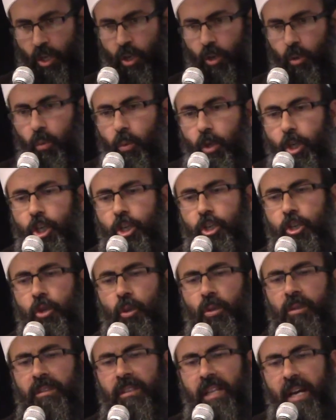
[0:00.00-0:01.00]
We
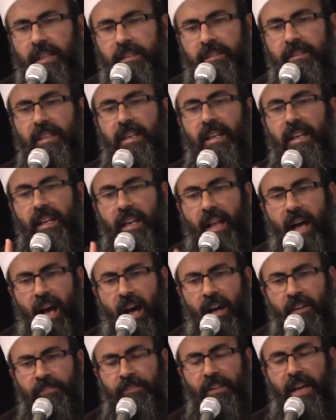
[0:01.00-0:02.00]
should not
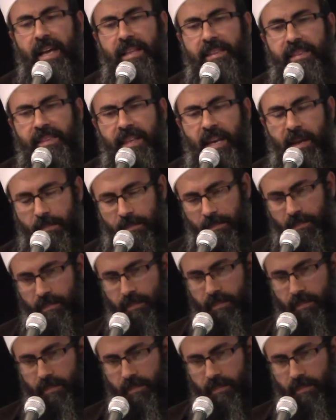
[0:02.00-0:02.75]
laugh at them.